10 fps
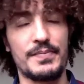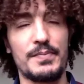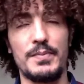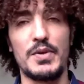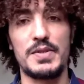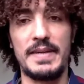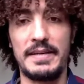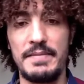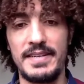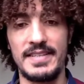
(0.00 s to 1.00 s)
most
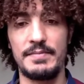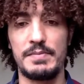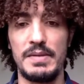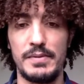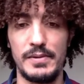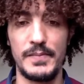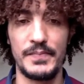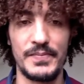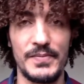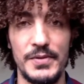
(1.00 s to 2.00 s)
like many times people
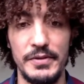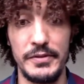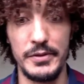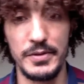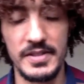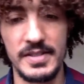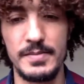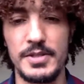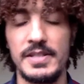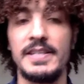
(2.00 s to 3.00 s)
reviewers
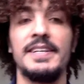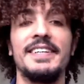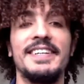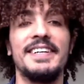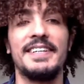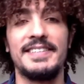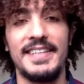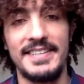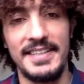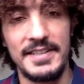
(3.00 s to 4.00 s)
especially
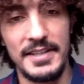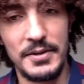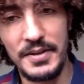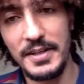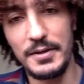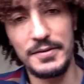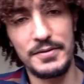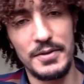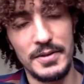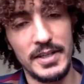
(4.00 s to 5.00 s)
they, they they don't think
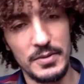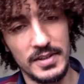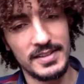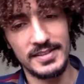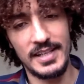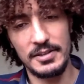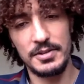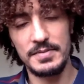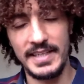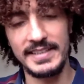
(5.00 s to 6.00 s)
of neural networks as
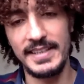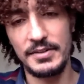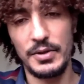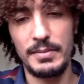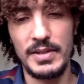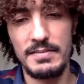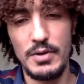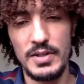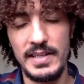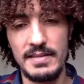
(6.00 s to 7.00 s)
algorithms like they talk about the
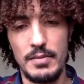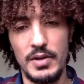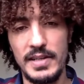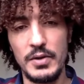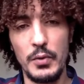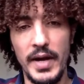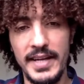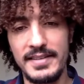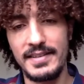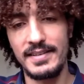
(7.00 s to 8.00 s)
model the model the
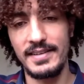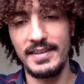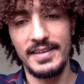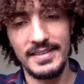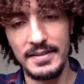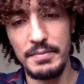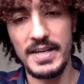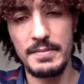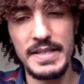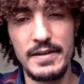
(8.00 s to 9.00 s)
weights uh, the
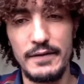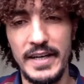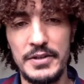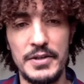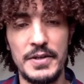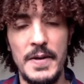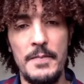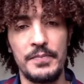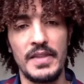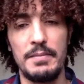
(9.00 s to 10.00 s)
parameter vector
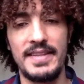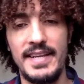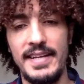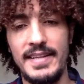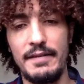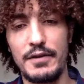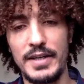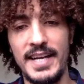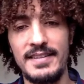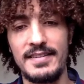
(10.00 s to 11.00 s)
but they they
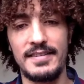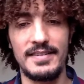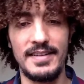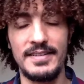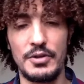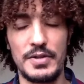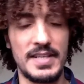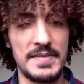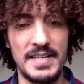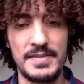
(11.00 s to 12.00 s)
forget and or
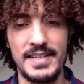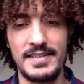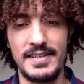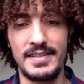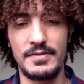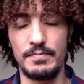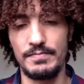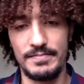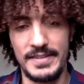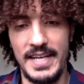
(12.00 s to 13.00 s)
sometimes it it
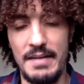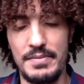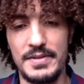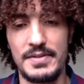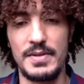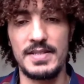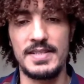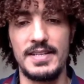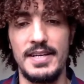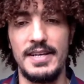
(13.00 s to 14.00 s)
it happens to
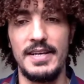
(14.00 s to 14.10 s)
us that